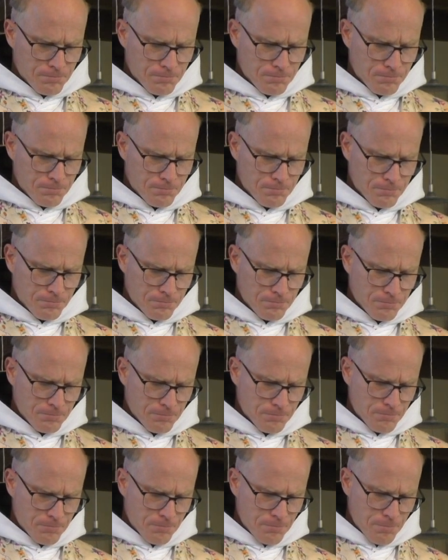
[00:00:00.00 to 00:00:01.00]

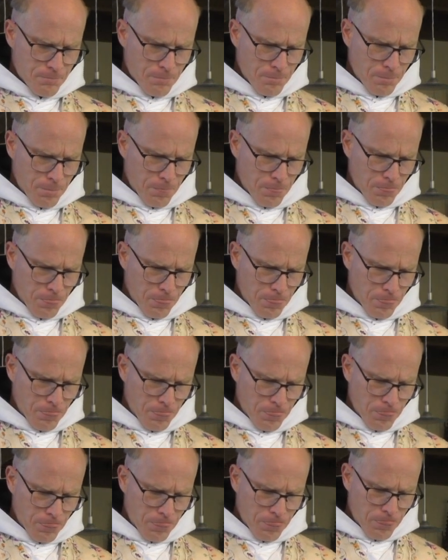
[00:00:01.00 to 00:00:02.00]

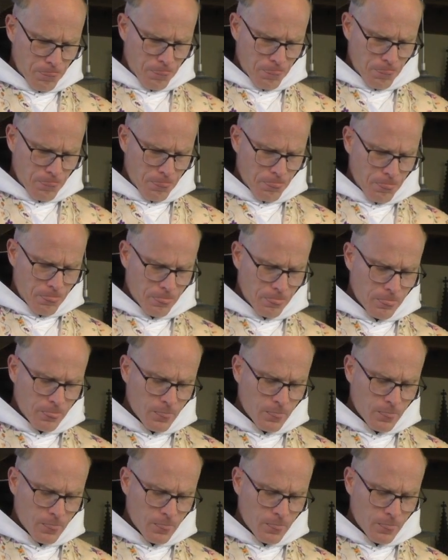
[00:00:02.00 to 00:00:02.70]
Nothing is said.